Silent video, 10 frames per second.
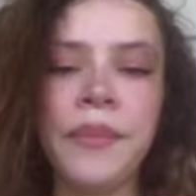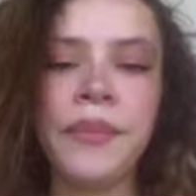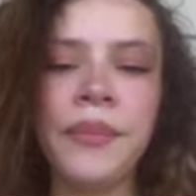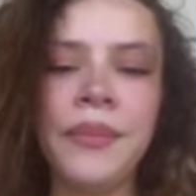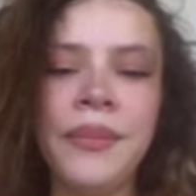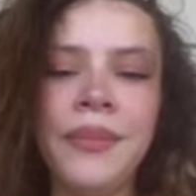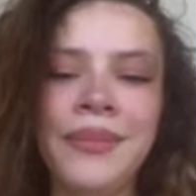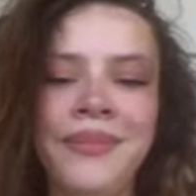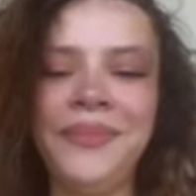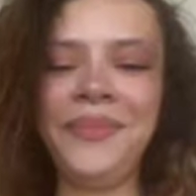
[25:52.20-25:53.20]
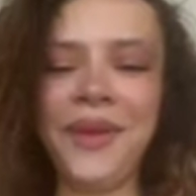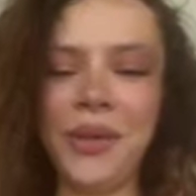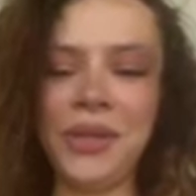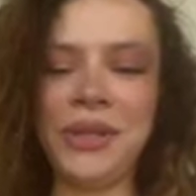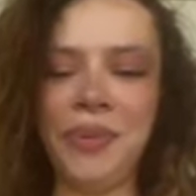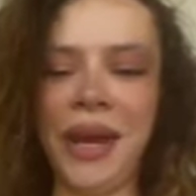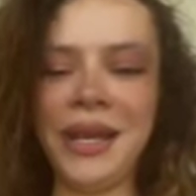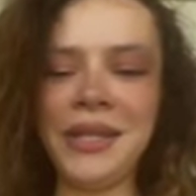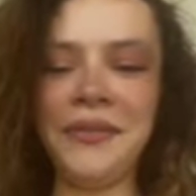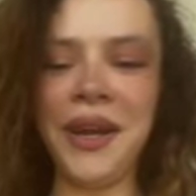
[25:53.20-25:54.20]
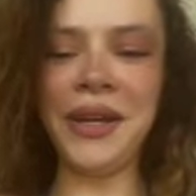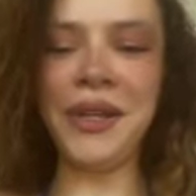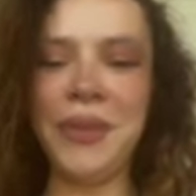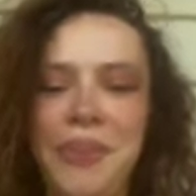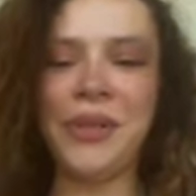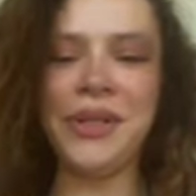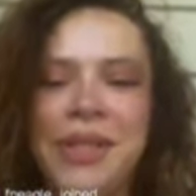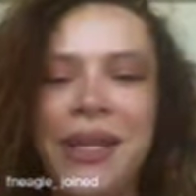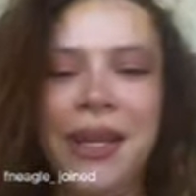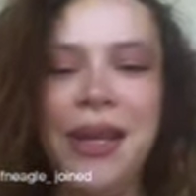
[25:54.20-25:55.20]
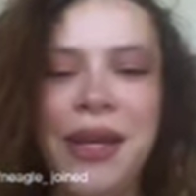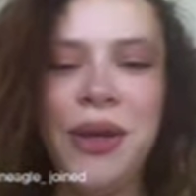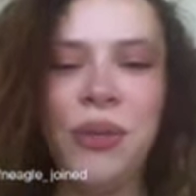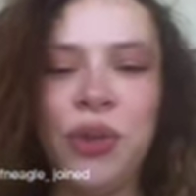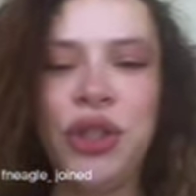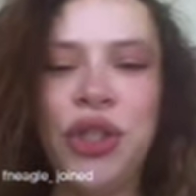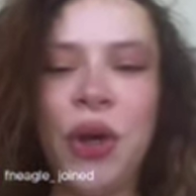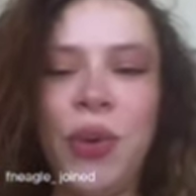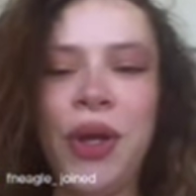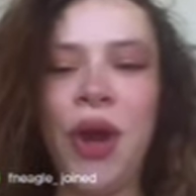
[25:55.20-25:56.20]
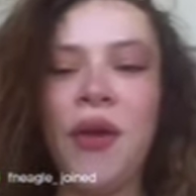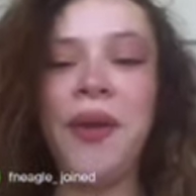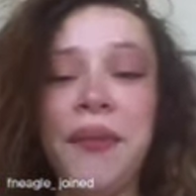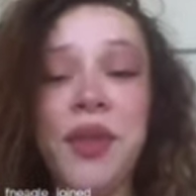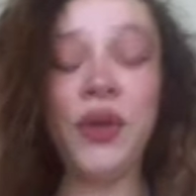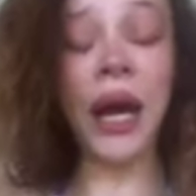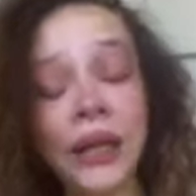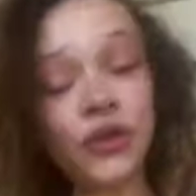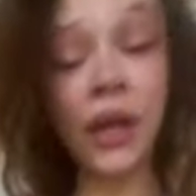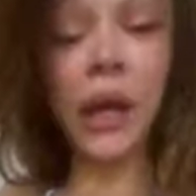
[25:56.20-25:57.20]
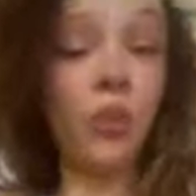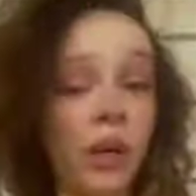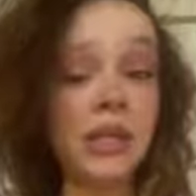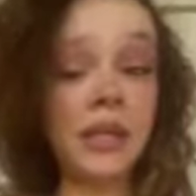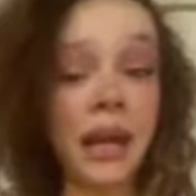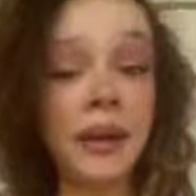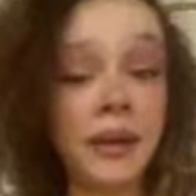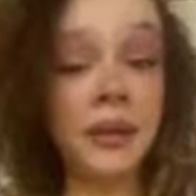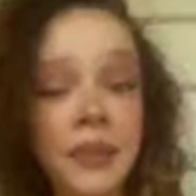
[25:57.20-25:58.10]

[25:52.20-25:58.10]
Those pacifier nippers was showing off after you got dragged, wasn't they, huh? Wasn't they?